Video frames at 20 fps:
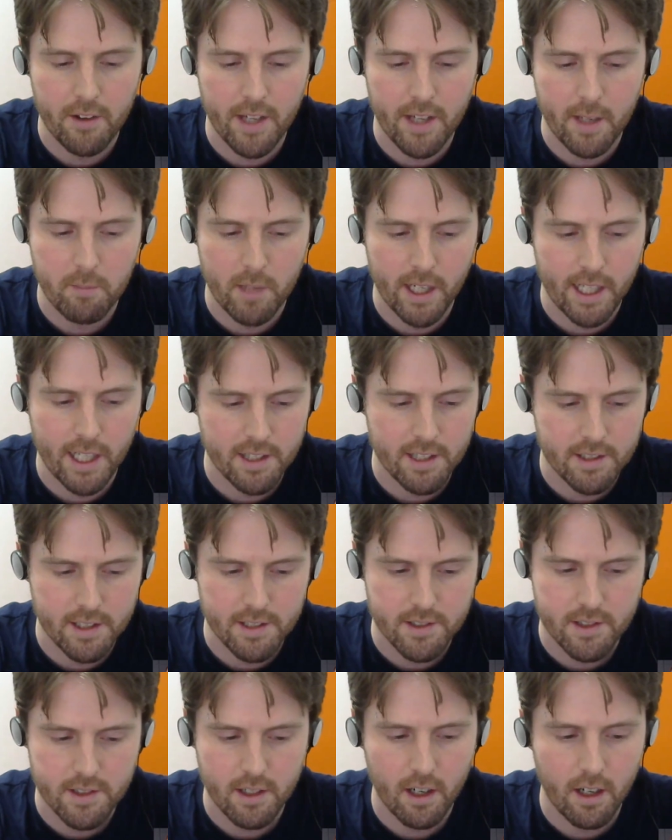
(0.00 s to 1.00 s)
they might
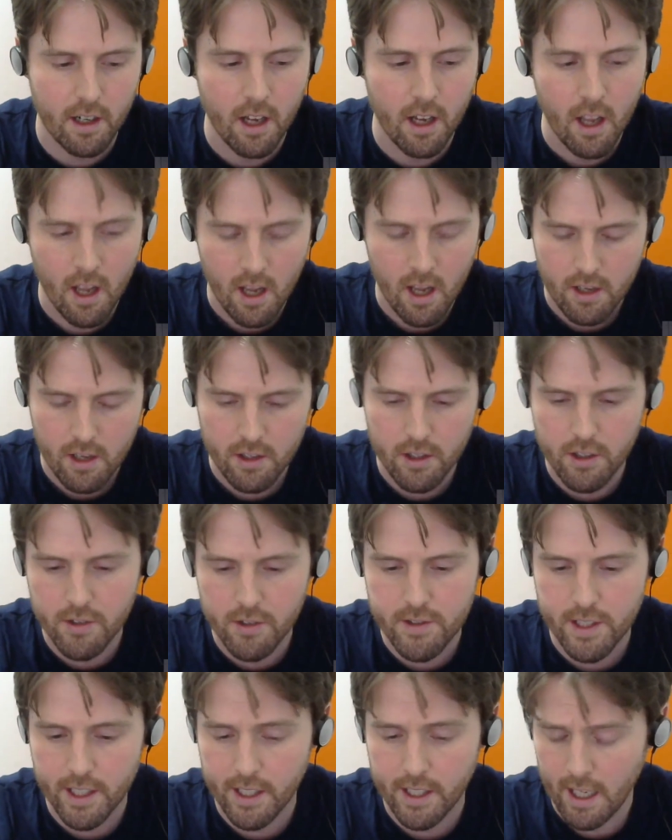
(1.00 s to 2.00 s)
actually start
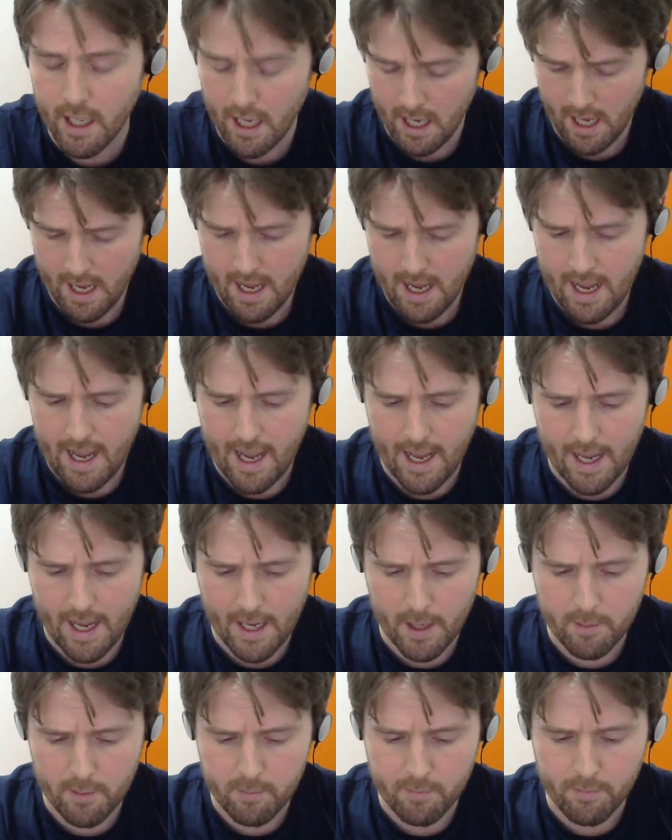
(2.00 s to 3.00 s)
using it
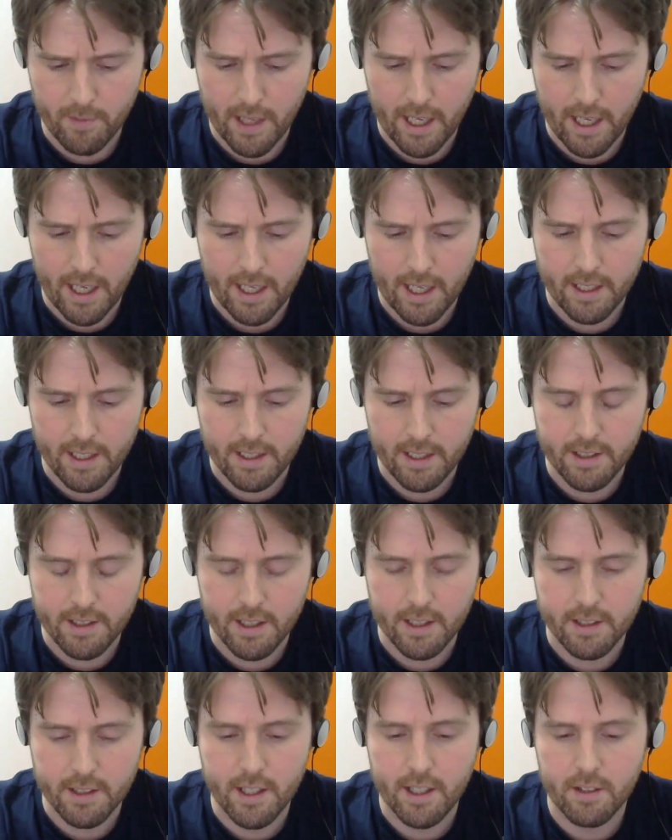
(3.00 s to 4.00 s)

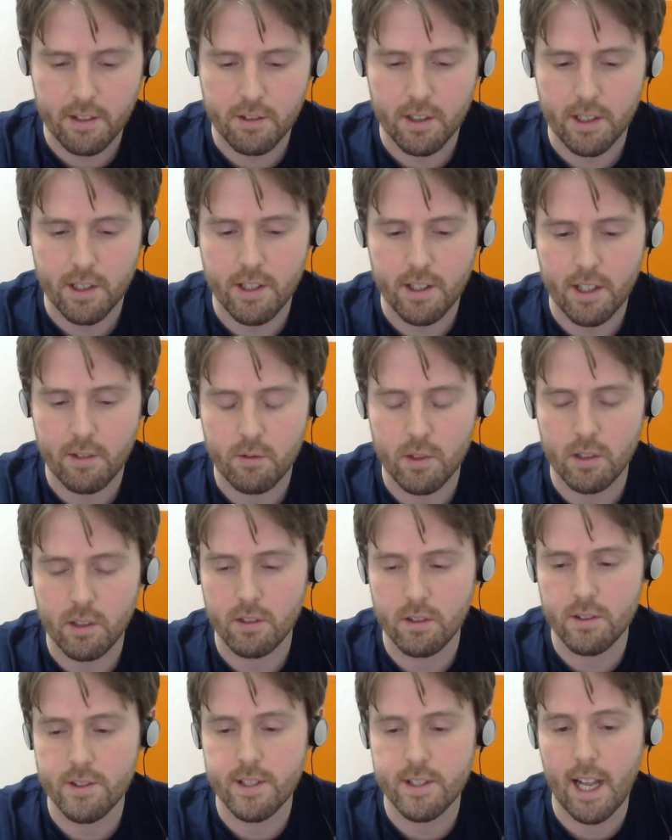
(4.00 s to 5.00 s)
in their
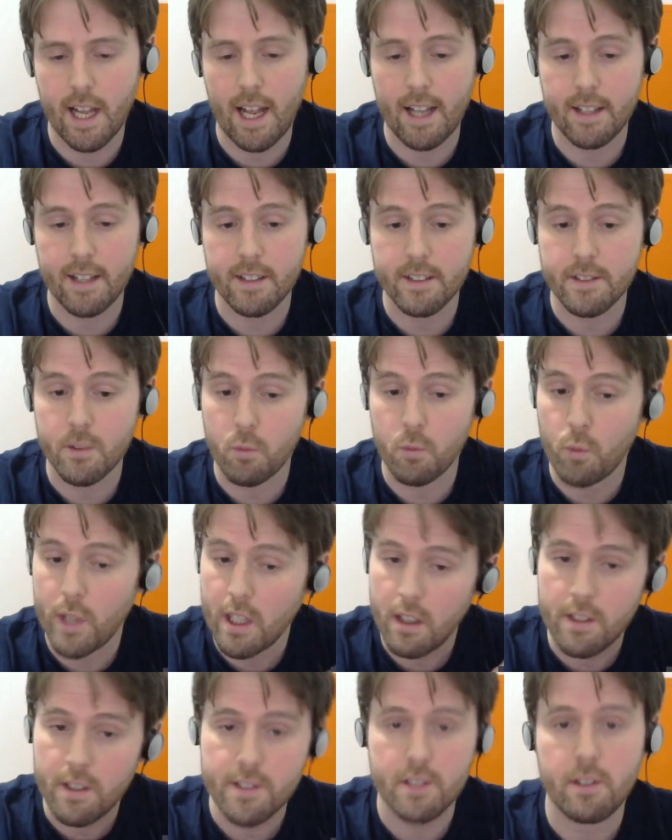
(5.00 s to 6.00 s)
roles. And we
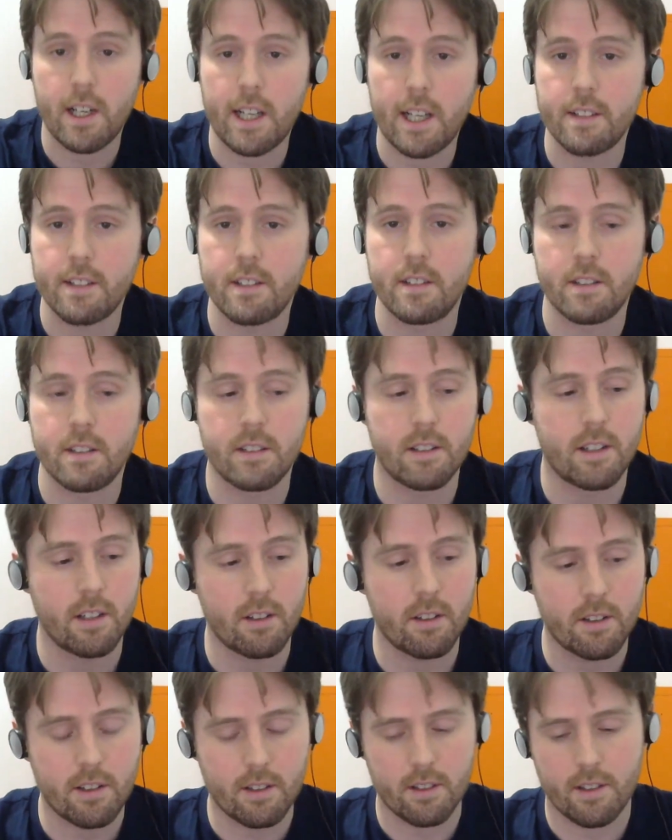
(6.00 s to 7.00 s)
also had
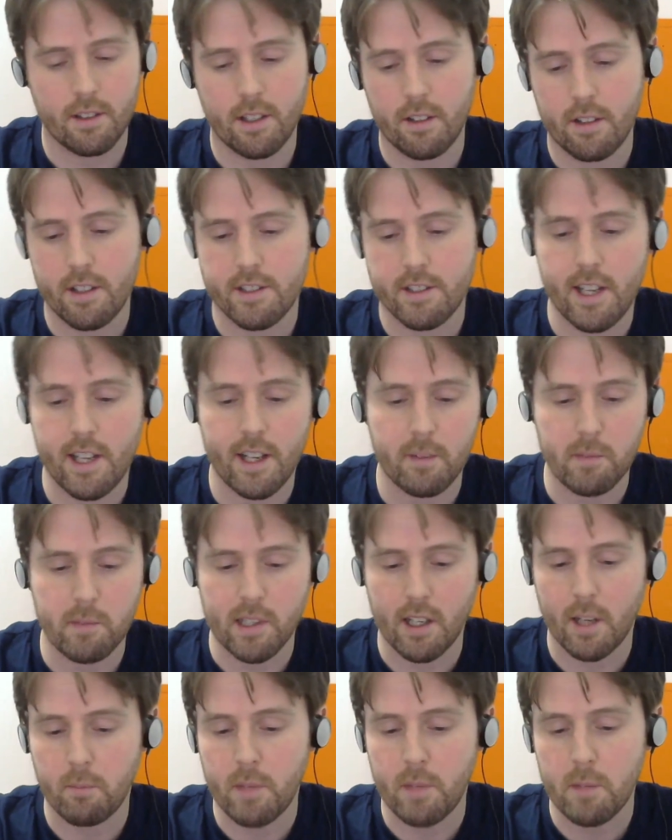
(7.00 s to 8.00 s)
the other
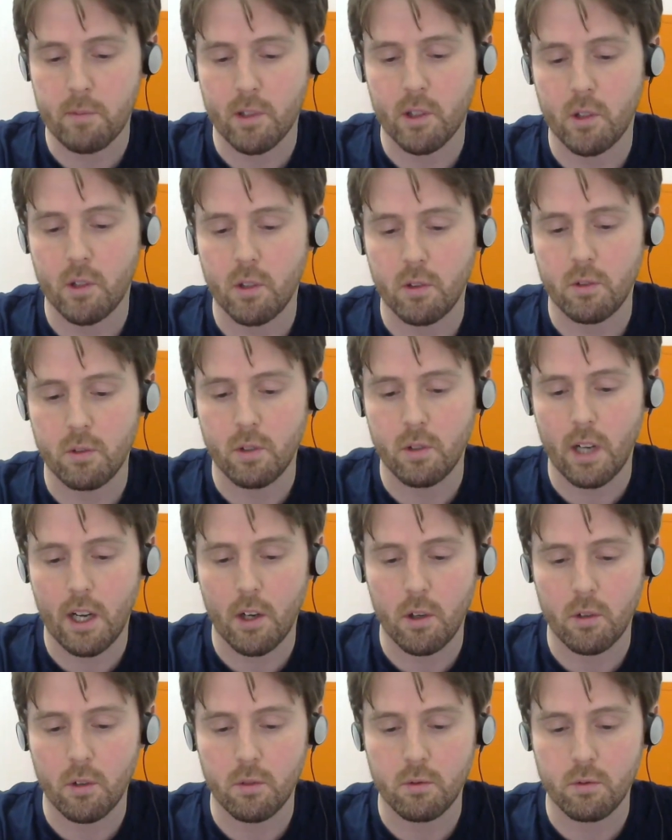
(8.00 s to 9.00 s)
segment, like people
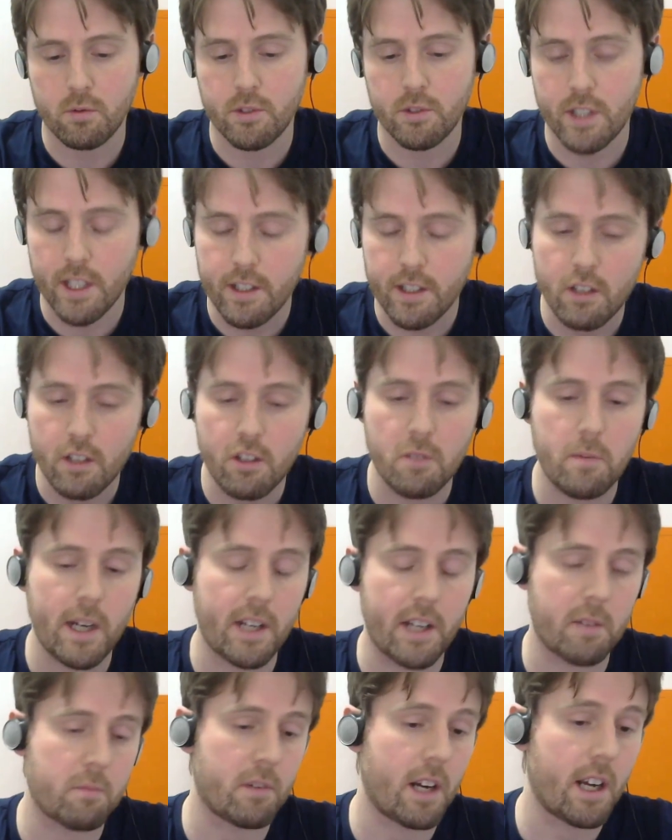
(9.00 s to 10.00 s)
who did know
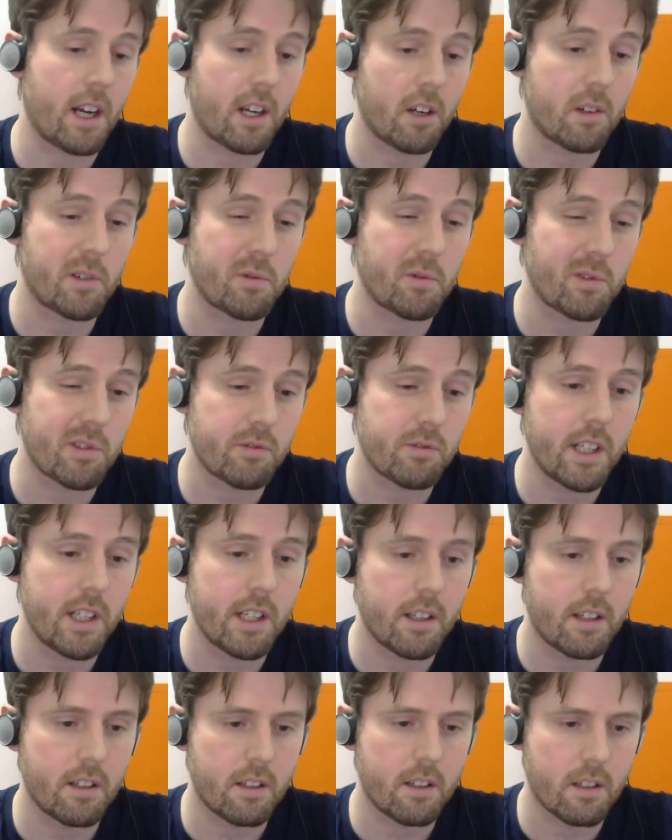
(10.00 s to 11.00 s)
about Umbraco and were
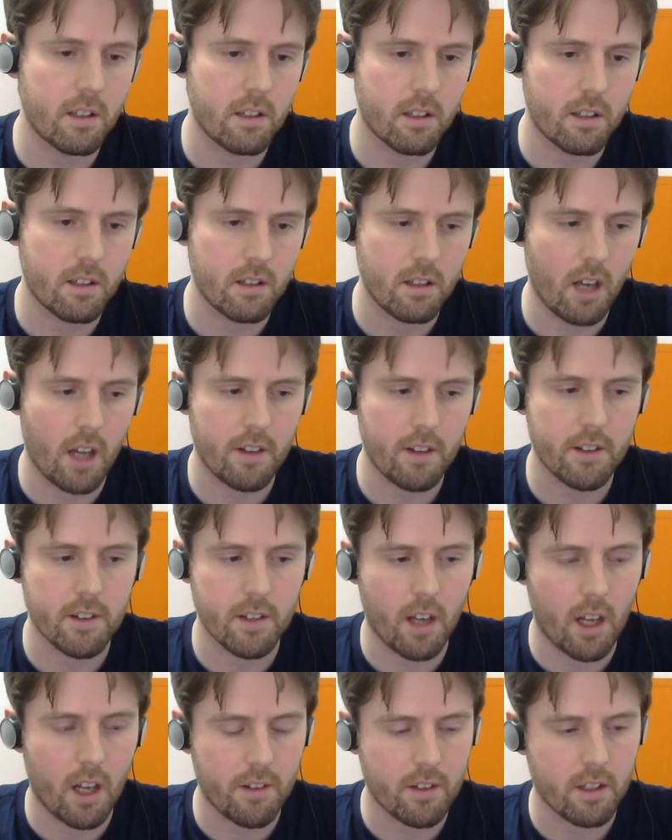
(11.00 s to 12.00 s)
really on
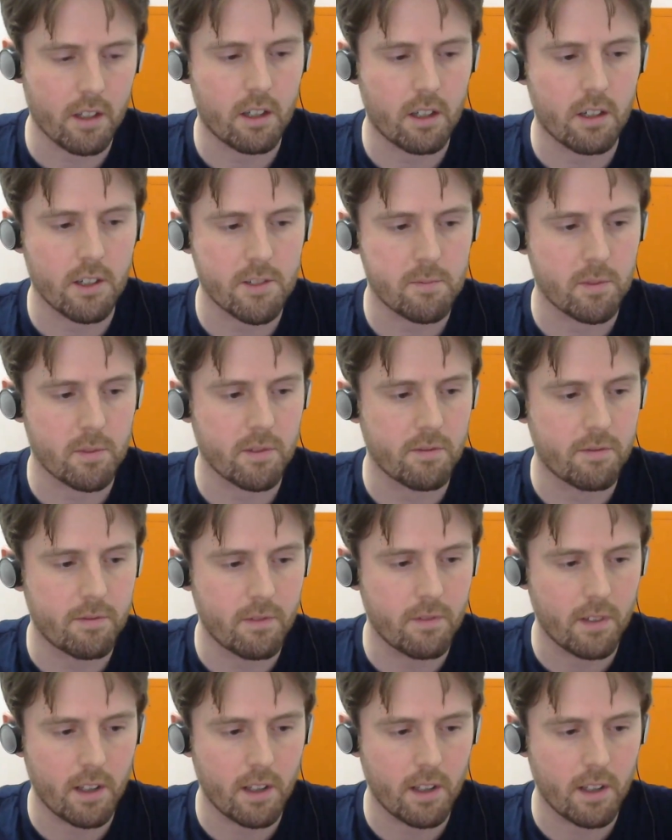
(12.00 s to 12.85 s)
the cusp of